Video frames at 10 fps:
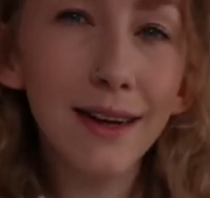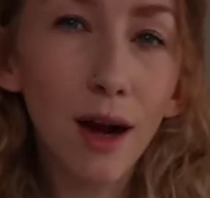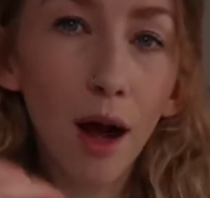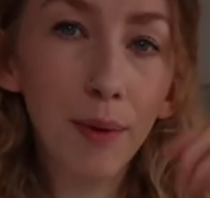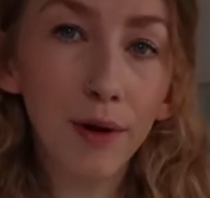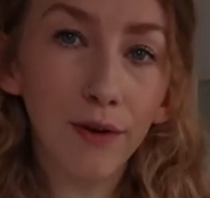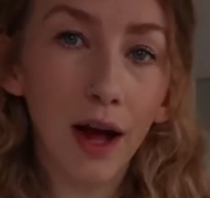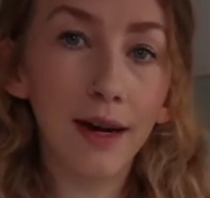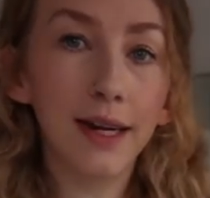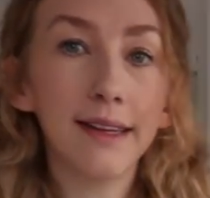in a couple of
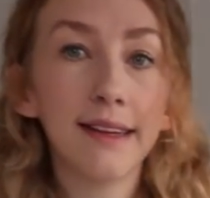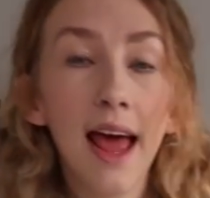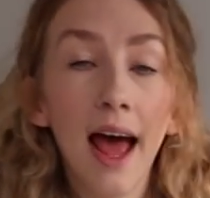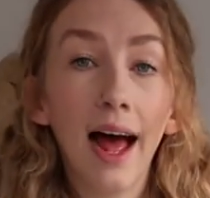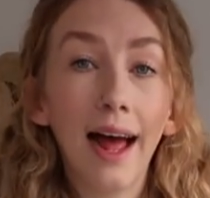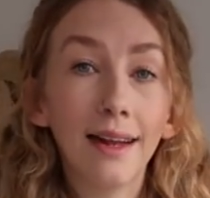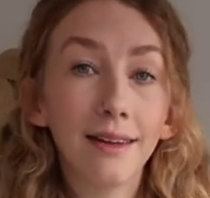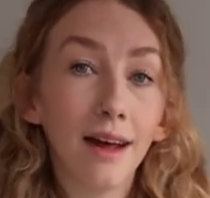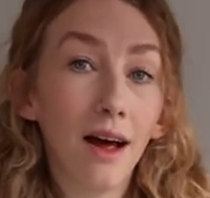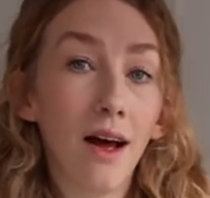colours,
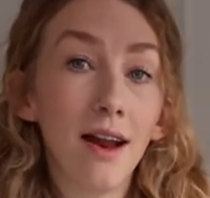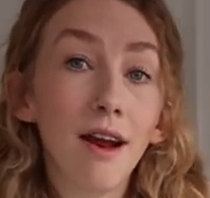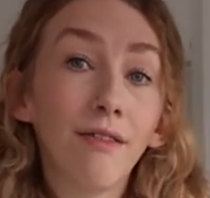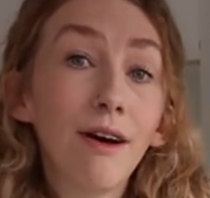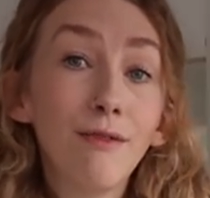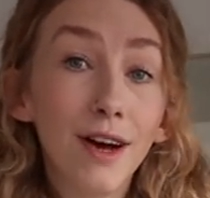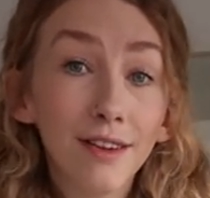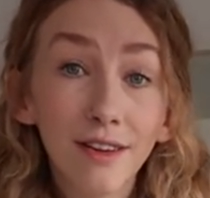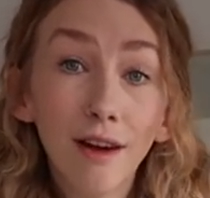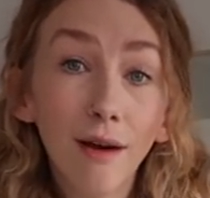and I love how
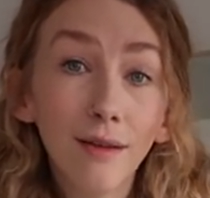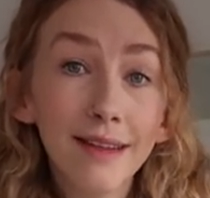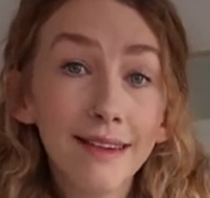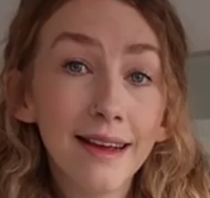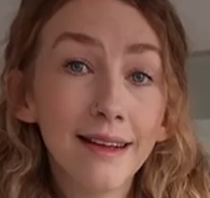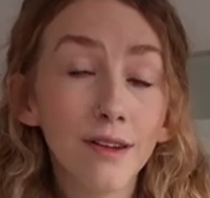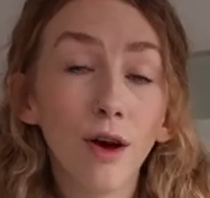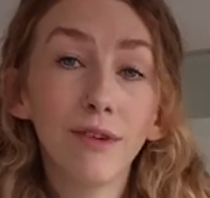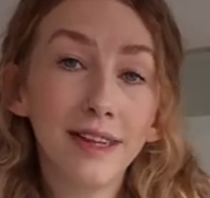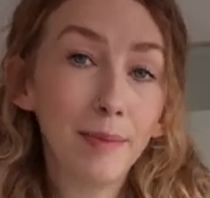versatile this is.
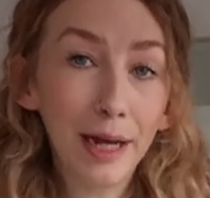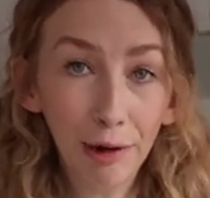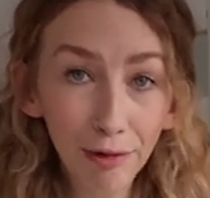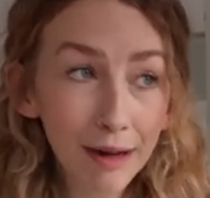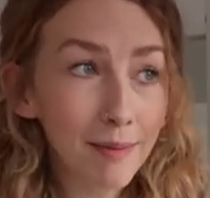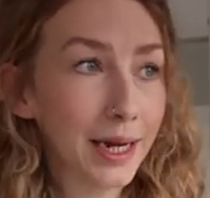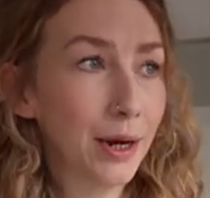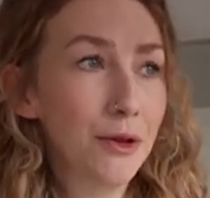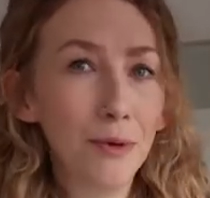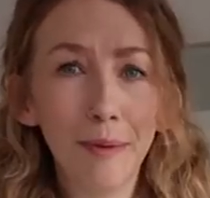Obviously being cream, it
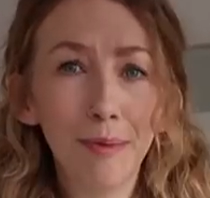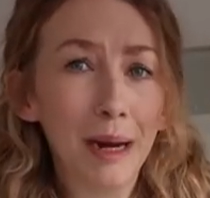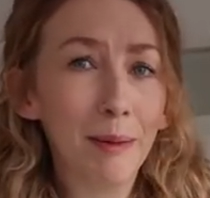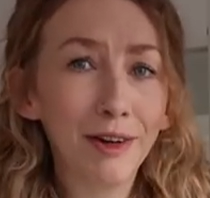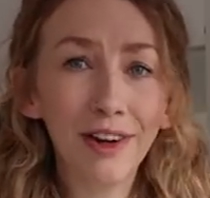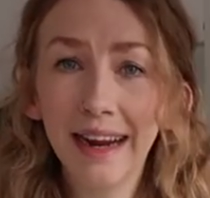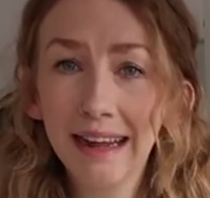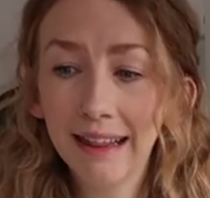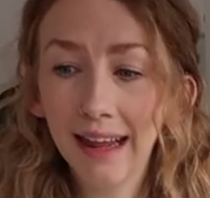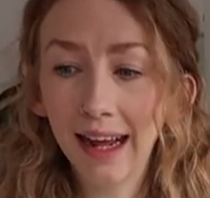goes with pretty much
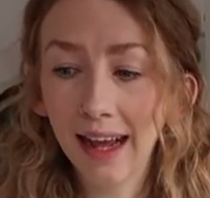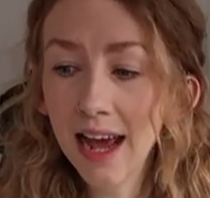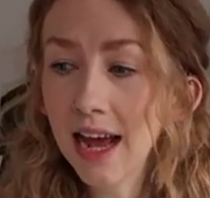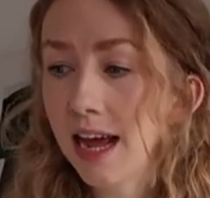anything.